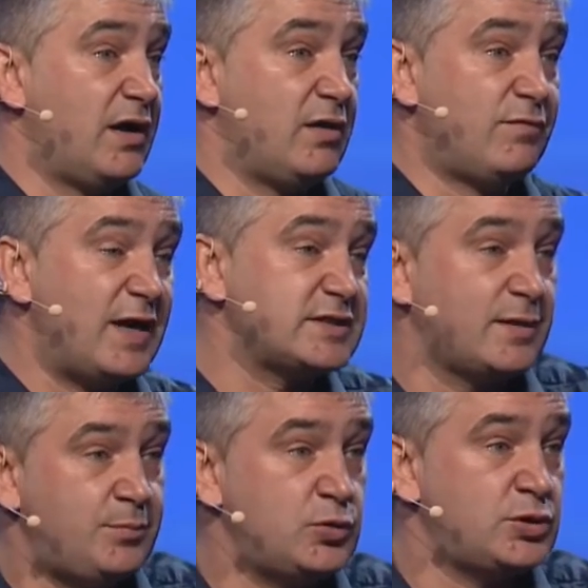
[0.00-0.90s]
vast
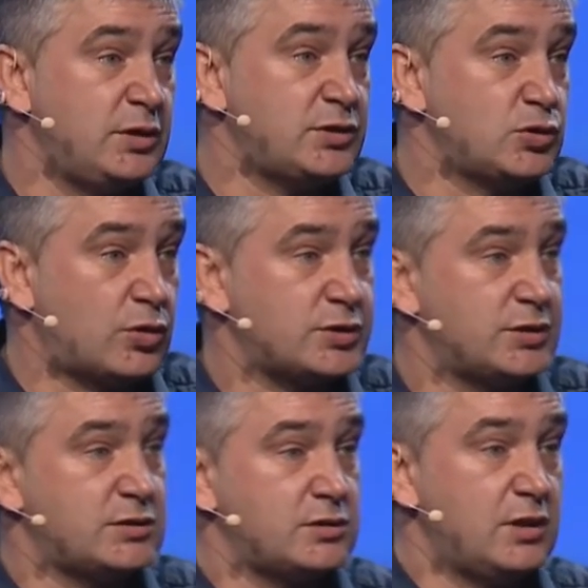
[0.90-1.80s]
computing
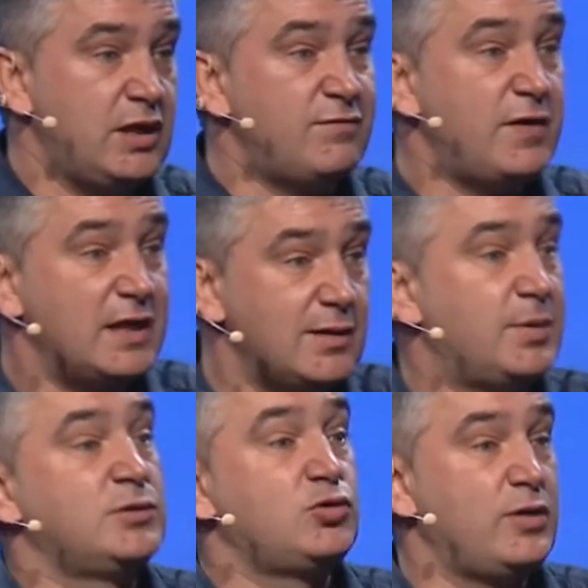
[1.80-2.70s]
resources available
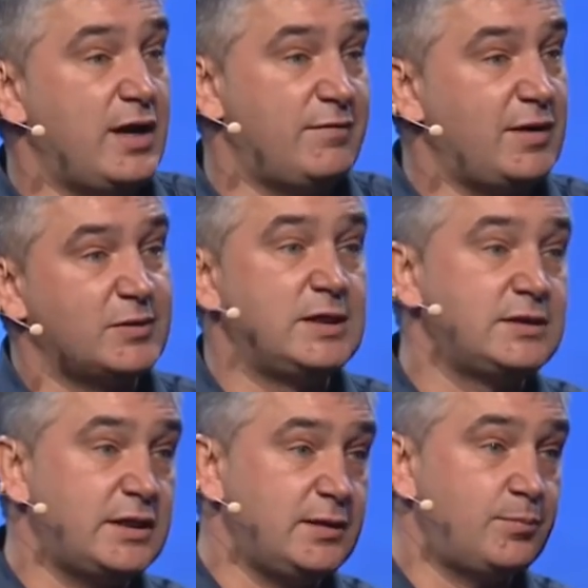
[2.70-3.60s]
to everyone at
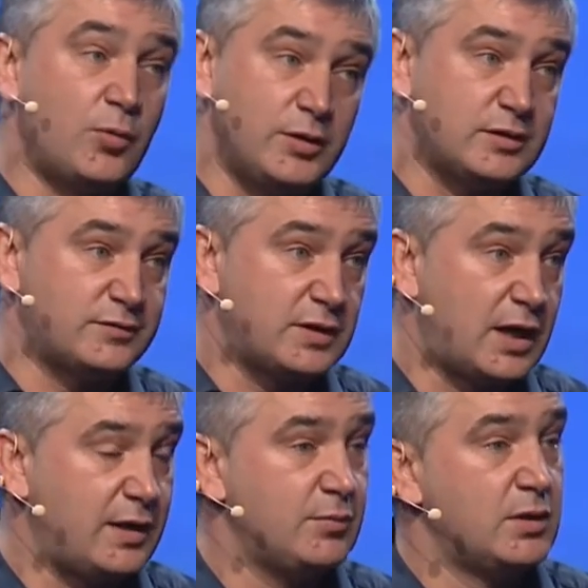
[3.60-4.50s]
any point of
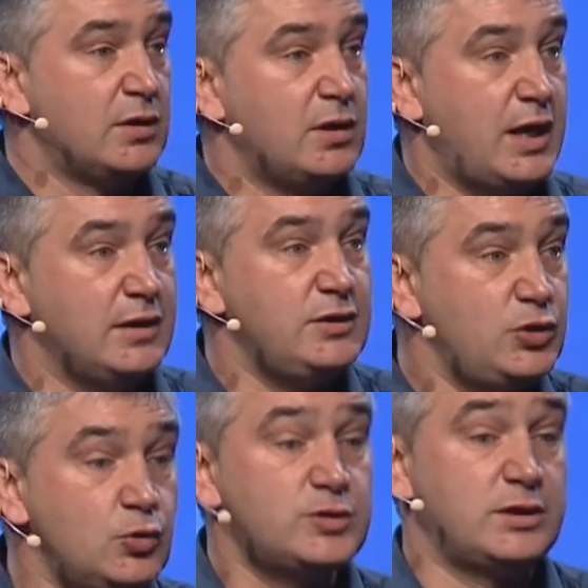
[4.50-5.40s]
time and
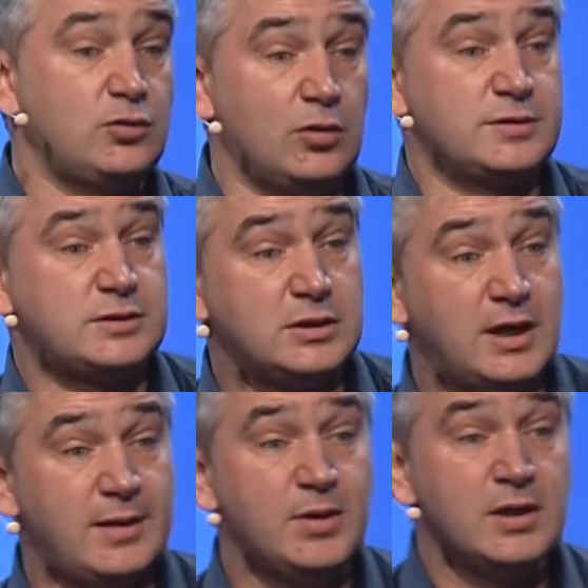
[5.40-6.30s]
used at all the
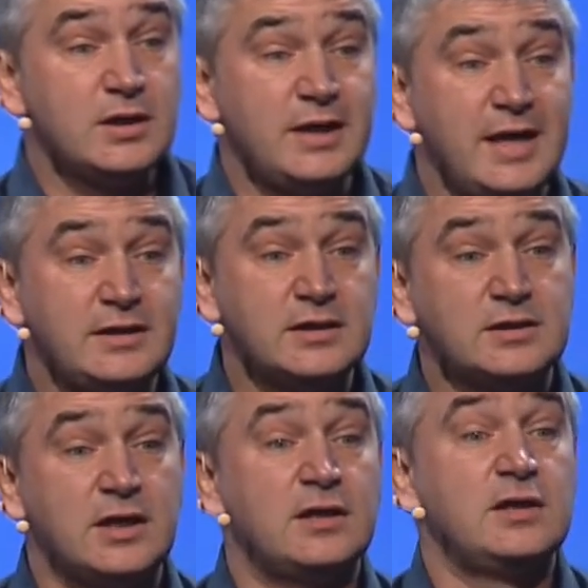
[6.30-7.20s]
time, created
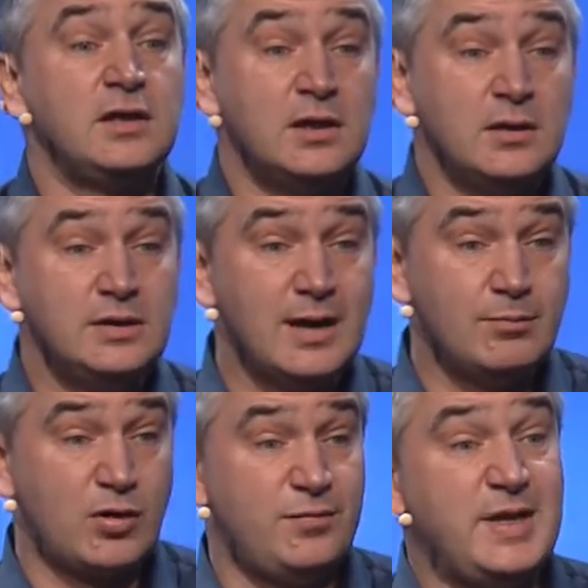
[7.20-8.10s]
a
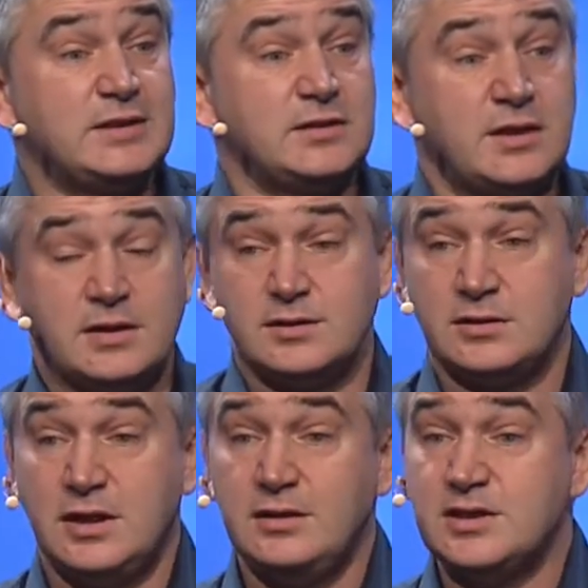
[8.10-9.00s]
number of meta trends.
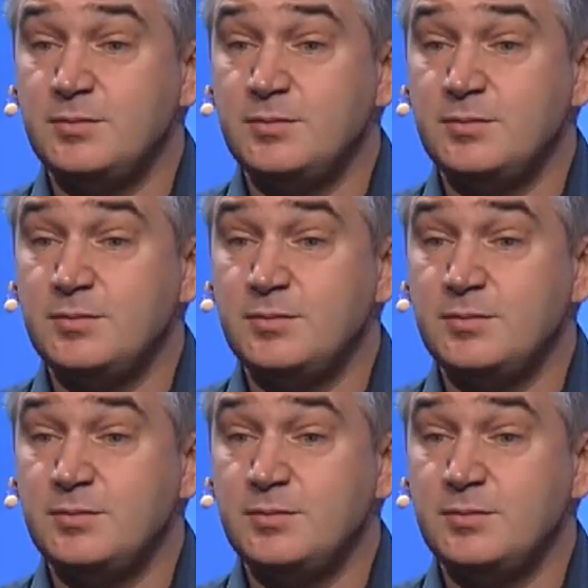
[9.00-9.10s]
And these